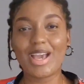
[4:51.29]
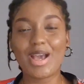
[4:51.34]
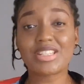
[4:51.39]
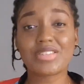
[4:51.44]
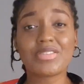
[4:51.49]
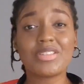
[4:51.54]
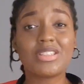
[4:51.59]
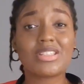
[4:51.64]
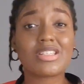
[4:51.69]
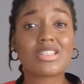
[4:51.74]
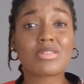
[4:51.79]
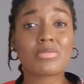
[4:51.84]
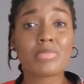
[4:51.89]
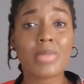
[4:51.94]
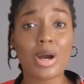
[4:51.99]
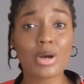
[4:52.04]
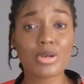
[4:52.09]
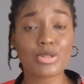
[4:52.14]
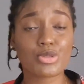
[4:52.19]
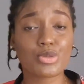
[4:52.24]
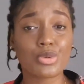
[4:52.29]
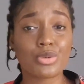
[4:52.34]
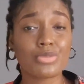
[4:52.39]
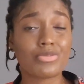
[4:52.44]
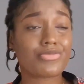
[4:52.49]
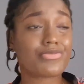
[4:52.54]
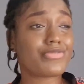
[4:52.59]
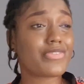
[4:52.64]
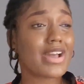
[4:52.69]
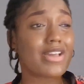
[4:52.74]
Achieving this
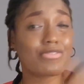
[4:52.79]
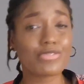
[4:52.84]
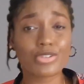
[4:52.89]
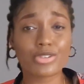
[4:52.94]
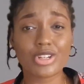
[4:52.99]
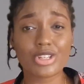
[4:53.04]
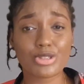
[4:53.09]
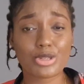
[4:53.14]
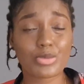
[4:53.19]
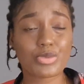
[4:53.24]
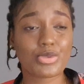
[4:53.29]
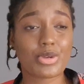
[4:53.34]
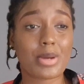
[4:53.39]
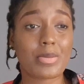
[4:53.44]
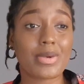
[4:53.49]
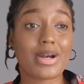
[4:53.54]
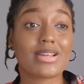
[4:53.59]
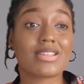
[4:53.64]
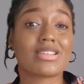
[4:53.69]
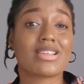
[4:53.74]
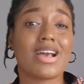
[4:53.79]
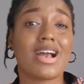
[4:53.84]
milestone, 500 subscribers,